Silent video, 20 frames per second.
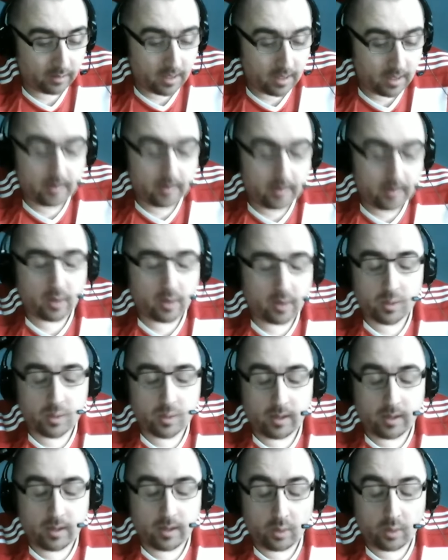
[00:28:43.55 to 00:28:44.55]
and not a
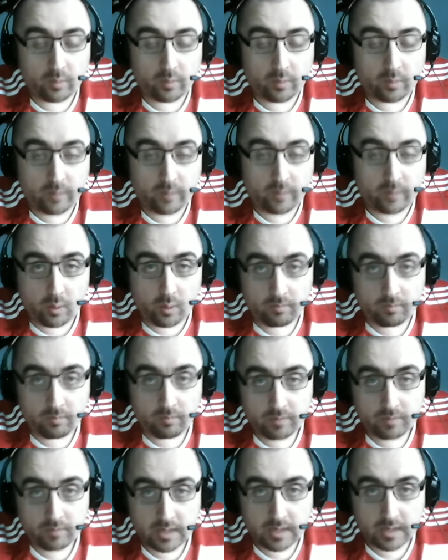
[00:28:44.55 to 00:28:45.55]
Square Go review
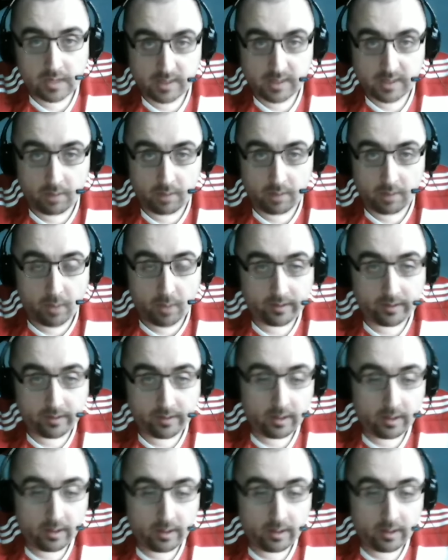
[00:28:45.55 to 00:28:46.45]
at some point.